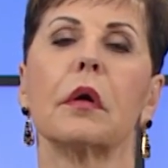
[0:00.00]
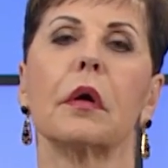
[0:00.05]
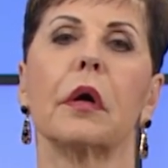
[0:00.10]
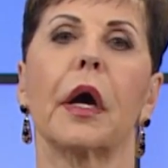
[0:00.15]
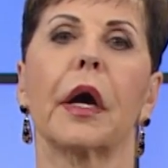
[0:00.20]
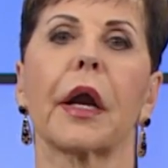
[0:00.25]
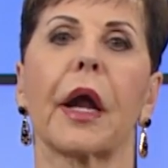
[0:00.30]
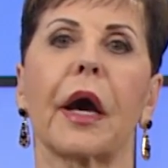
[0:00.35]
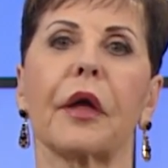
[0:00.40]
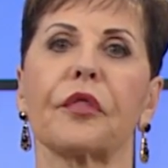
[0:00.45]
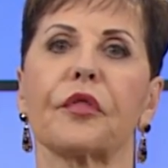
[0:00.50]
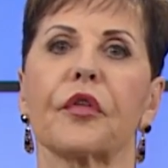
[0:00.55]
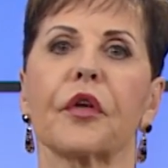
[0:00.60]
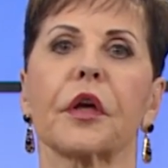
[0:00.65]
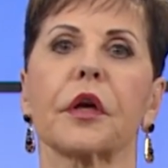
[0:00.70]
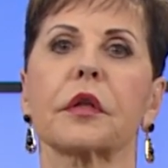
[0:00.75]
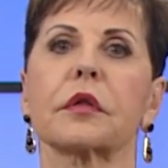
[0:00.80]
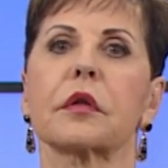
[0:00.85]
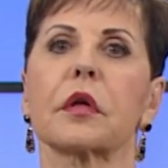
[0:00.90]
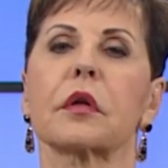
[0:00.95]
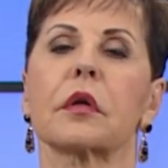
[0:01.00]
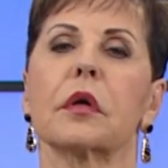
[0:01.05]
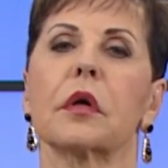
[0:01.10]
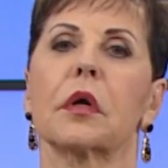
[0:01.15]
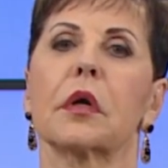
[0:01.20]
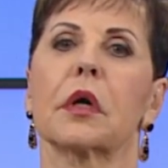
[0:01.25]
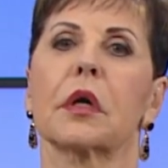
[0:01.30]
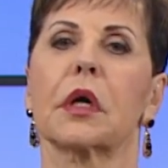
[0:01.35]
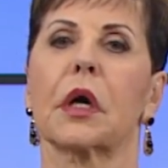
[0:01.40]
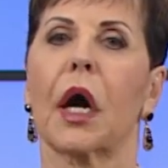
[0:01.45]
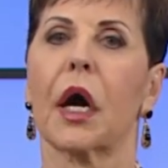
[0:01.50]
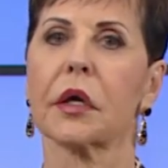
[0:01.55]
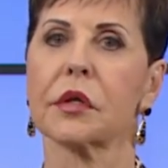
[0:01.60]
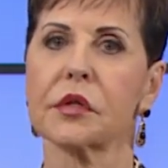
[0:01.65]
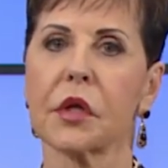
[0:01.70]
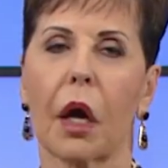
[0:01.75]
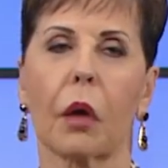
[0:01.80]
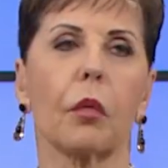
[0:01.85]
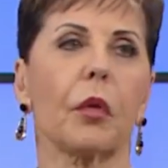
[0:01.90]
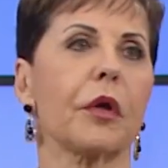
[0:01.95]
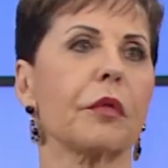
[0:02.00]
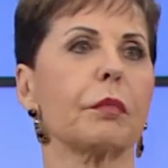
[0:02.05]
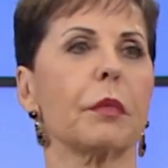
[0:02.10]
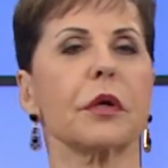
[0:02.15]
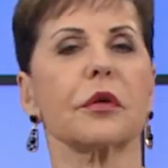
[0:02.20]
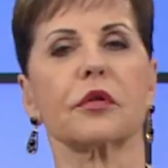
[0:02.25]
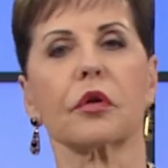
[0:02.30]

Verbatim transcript: And I think that God's not with me.